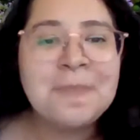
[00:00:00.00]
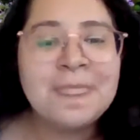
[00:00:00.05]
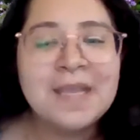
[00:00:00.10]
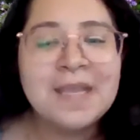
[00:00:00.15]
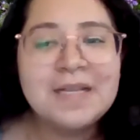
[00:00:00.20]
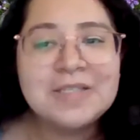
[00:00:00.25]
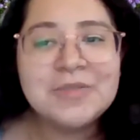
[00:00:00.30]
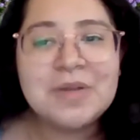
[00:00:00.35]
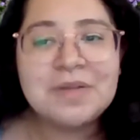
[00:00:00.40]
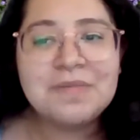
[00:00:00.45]

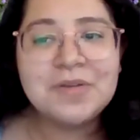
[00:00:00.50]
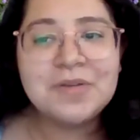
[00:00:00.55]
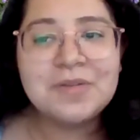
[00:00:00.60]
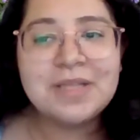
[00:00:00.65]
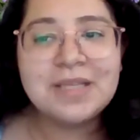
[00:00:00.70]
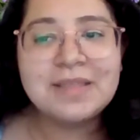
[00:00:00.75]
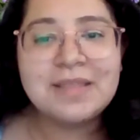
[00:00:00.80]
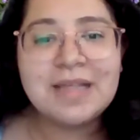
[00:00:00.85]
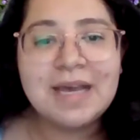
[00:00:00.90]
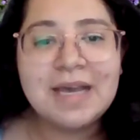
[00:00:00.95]
So I feel
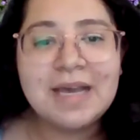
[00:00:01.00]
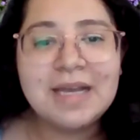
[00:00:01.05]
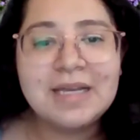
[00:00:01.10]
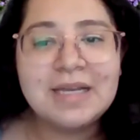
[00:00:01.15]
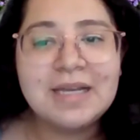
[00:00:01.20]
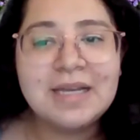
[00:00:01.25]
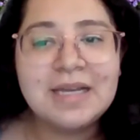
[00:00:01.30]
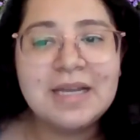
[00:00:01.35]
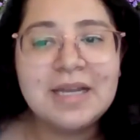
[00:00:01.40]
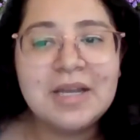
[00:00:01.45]
like that
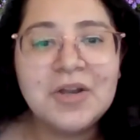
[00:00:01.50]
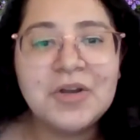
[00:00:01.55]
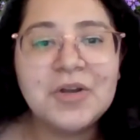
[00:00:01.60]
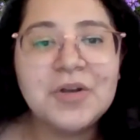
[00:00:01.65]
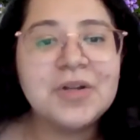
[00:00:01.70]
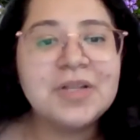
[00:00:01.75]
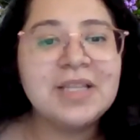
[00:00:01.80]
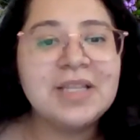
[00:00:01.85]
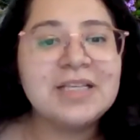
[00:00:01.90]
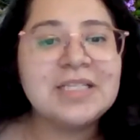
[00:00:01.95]

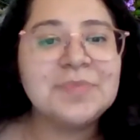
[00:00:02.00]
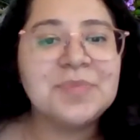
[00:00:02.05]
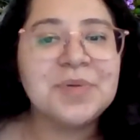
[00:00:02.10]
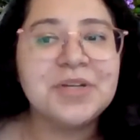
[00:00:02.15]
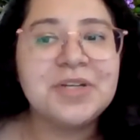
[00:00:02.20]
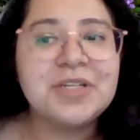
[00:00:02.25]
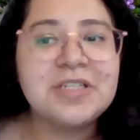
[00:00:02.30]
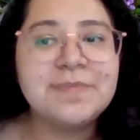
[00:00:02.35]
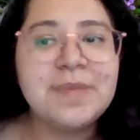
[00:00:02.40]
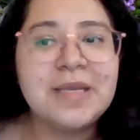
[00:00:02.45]
early
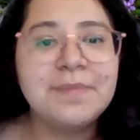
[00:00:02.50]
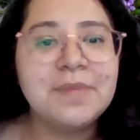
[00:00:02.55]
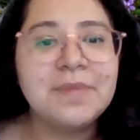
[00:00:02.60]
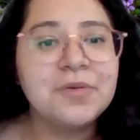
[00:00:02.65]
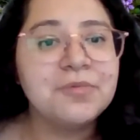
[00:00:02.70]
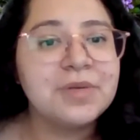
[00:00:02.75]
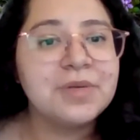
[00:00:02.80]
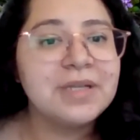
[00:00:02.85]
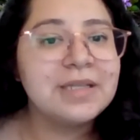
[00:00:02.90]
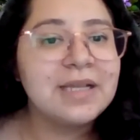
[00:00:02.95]
experience made me
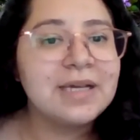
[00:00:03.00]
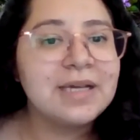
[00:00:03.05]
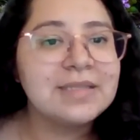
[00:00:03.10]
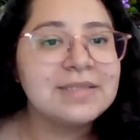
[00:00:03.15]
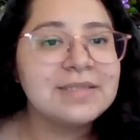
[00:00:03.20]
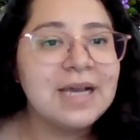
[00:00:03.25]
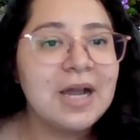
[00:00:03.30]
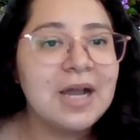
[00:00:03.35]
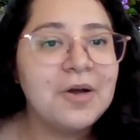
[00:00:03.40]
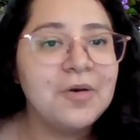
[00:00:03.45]
realize
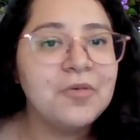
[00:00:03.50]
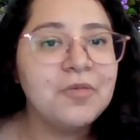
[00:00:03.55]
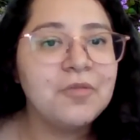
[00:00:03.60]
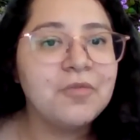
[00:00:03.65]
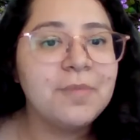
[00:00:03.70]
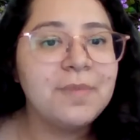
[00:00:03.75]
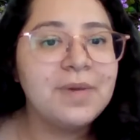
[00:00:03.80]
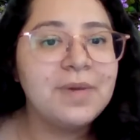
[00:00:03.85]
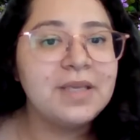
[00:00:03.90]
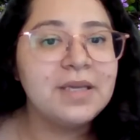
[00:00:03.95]
how
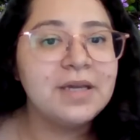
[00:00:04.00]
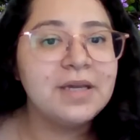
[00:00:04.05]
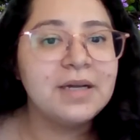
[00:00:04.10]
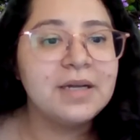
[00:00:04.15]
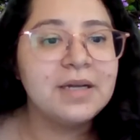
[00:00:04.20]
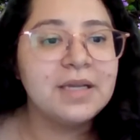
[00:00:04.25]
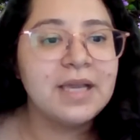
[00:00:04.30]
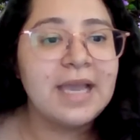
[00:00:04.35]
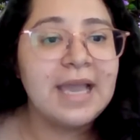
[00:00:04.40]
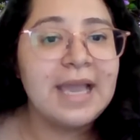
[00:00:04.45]
from a
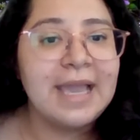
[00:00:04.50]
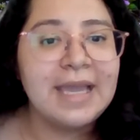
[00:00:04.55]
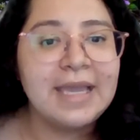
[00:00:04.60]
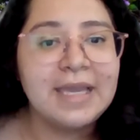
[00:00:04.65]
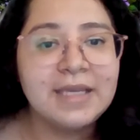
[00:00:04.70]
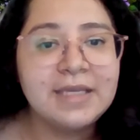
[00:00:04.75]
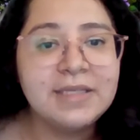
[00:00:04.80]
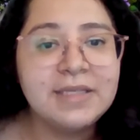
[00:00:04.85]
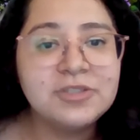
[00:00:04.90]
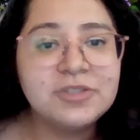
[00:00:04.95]
young
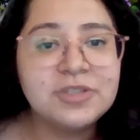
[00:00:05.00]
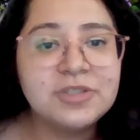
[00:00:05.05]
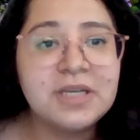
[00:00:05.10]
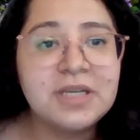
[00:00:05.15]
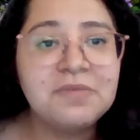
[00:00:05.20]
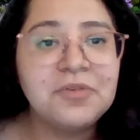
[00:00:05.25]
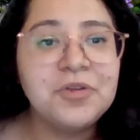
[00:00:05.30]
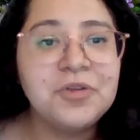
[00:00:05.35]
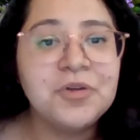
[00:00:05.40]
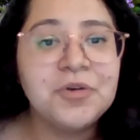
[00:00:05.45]
age,
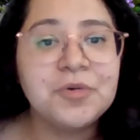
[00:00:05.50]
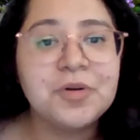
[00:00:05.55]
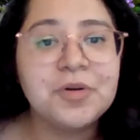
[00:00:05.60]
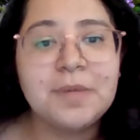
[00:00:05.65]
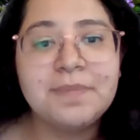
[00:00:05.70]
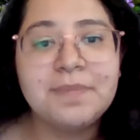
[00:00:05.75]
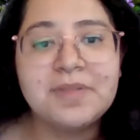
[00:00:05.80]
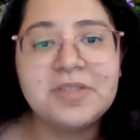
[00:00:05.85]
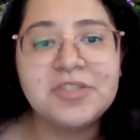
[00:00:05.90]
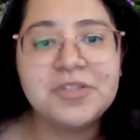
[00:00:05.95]
if you grew
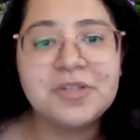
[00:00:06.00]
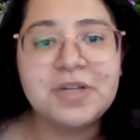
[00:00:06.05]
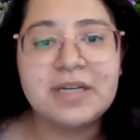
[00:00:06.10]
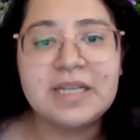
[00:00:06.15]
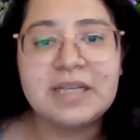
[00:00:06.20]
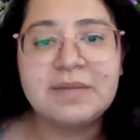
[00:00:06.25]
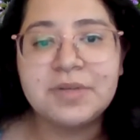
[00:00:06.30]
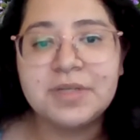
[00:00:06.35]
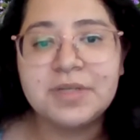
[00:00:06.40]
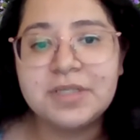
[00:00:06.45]
up in certain
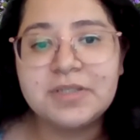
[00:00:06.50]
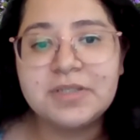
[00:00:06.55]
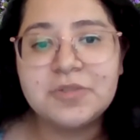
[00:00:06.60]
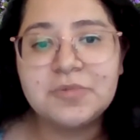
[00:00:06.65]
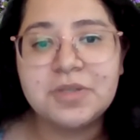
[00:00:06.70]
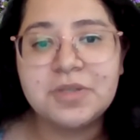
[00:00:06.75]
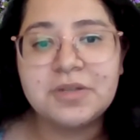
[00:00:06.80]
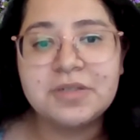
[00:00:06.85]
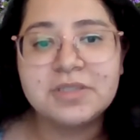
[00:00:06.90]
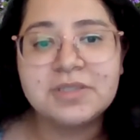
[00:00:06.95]
neighborhoods,
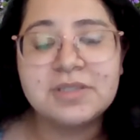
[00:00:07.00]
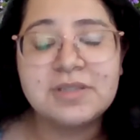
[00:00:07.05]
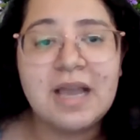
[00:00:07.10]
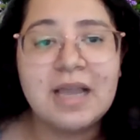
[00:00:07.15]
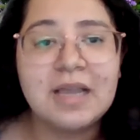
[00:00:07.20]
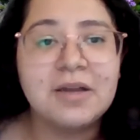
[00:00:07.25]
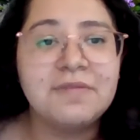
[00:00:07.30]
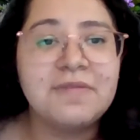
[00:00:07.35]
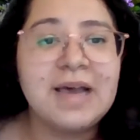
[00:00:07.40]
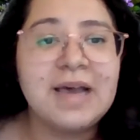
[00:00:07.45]
whether it's
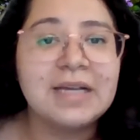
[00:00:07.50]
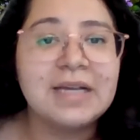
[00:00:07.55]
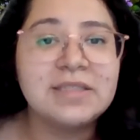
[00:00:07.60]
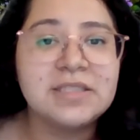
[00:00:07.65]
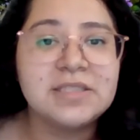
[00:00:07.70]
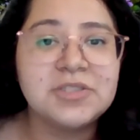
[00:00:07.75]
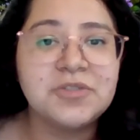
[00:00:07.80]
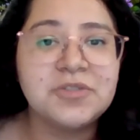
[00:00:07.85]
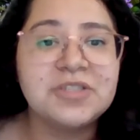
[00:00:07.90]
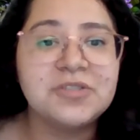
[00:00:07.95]
lack of
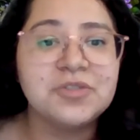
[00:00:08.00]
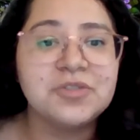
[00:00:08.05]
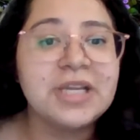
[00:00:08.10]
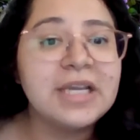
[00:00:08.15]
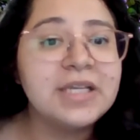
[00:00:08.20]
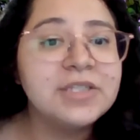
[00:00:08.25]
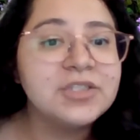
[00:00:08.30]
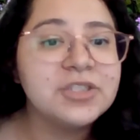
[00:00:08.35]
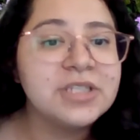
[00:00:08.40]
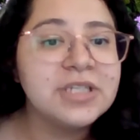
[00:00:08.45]
access to
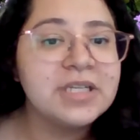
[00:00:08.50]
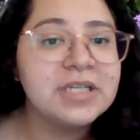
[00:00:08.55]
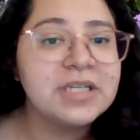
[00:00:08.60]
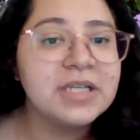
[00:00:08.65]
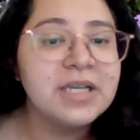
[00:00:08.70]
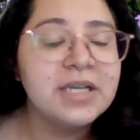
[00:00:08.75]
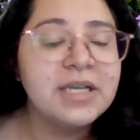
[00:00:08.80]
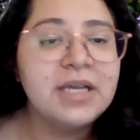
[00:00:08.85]
education,